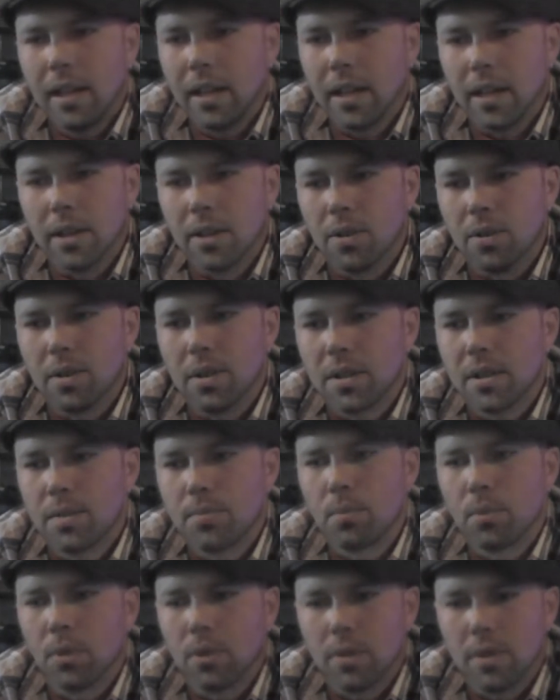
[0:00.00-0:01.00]
you know, the
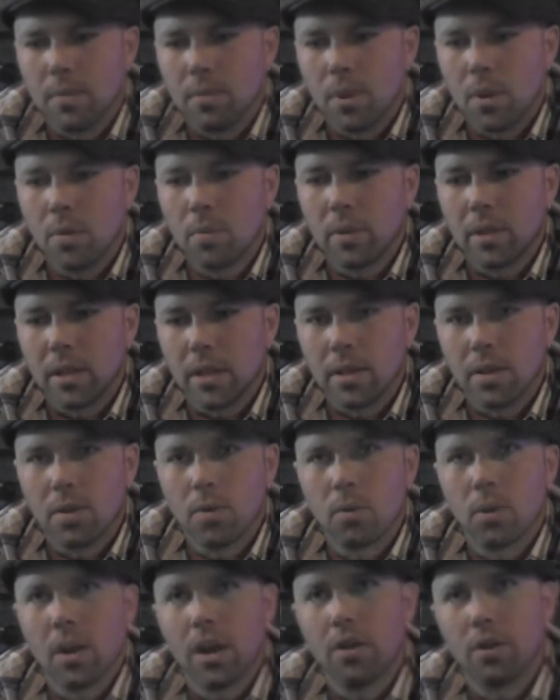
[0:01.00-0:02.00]
spur of the moment, you
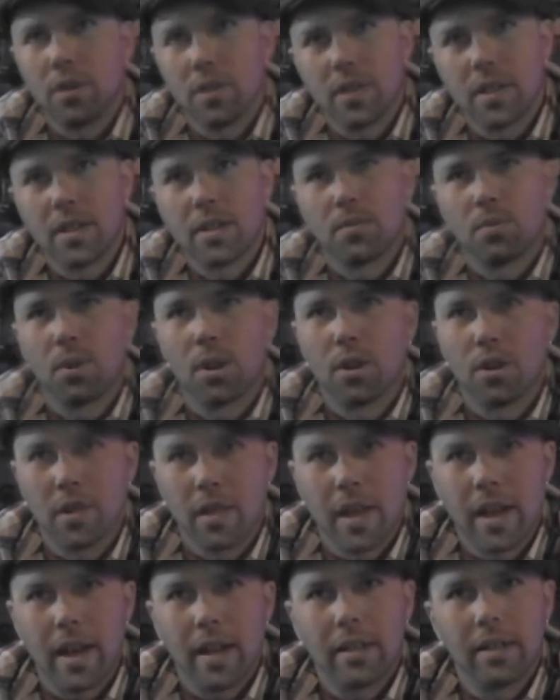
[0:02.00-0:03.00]
know, we're out of this, we're out of
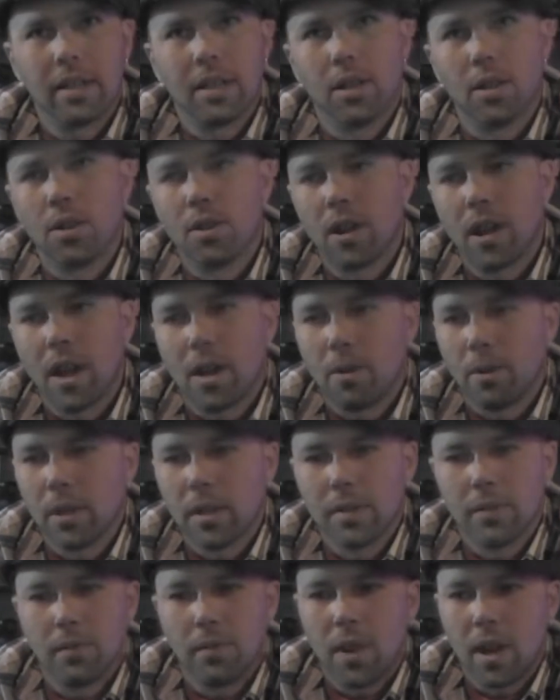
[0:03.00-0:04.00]
that, you know, how are we
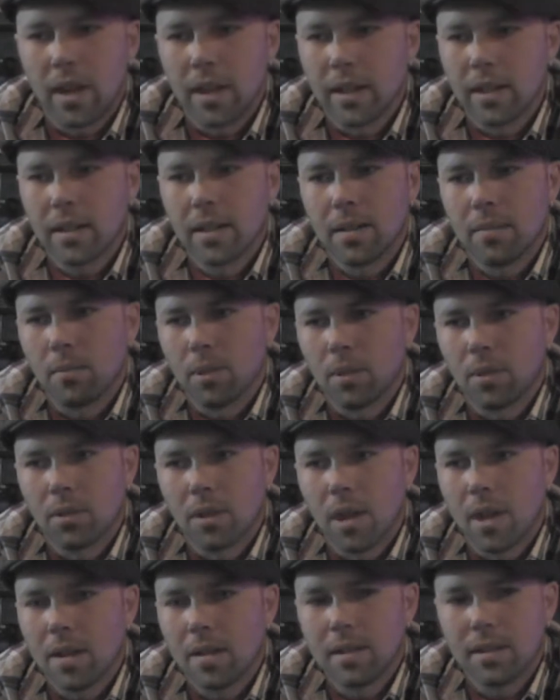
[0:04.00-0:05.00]
going to find it, come
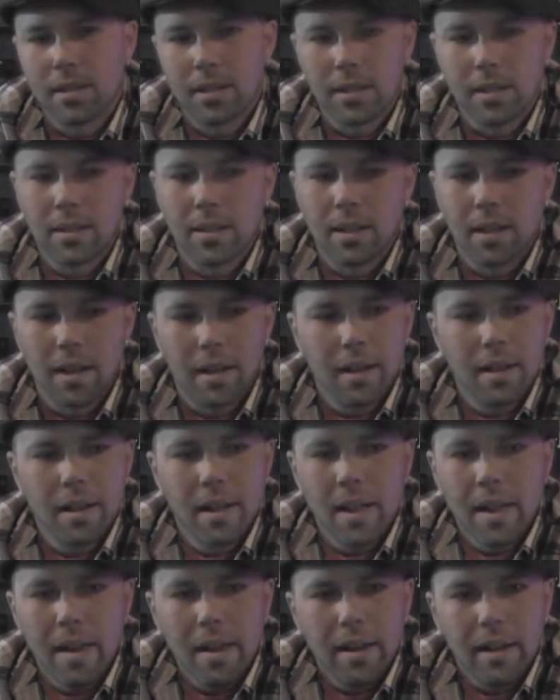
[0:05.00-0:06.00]
across it. Uh,
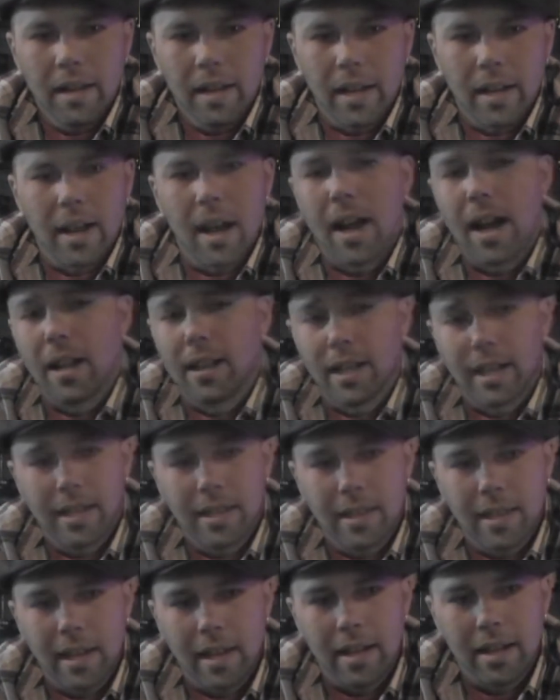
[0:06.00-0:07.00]
and I, I,
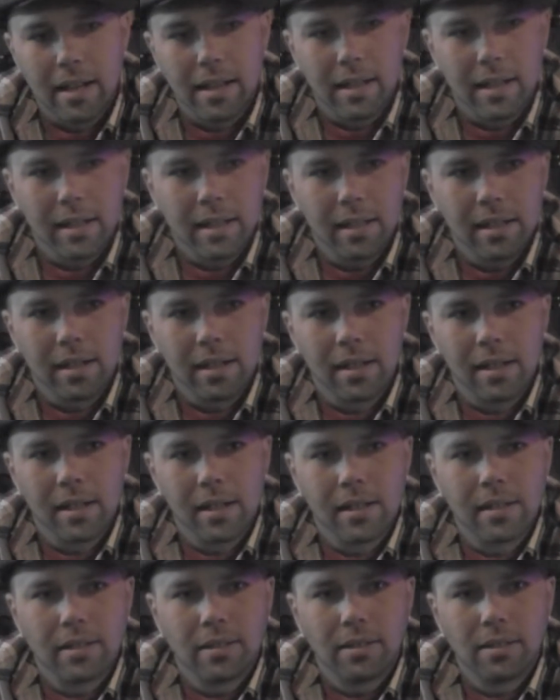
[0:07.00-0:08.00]
like that. I like,
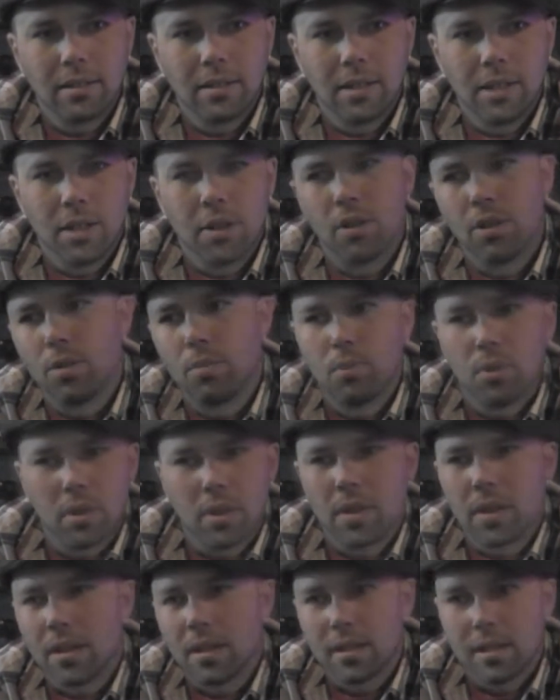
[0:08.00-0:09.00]
uh, you know, to
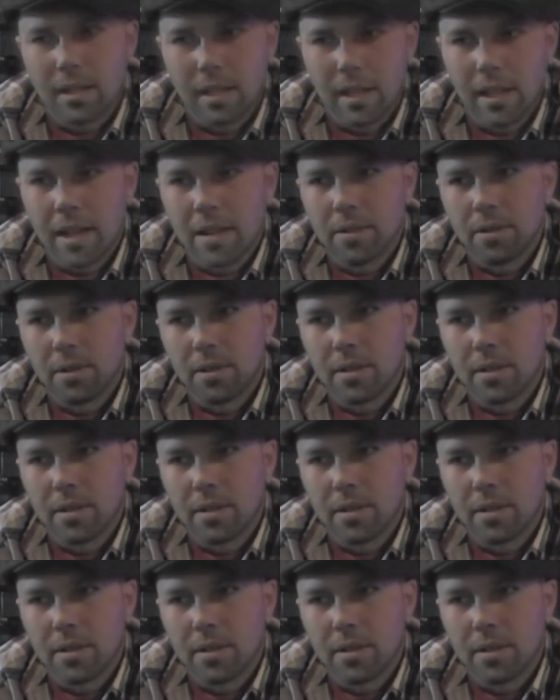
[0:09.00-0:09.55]
put things together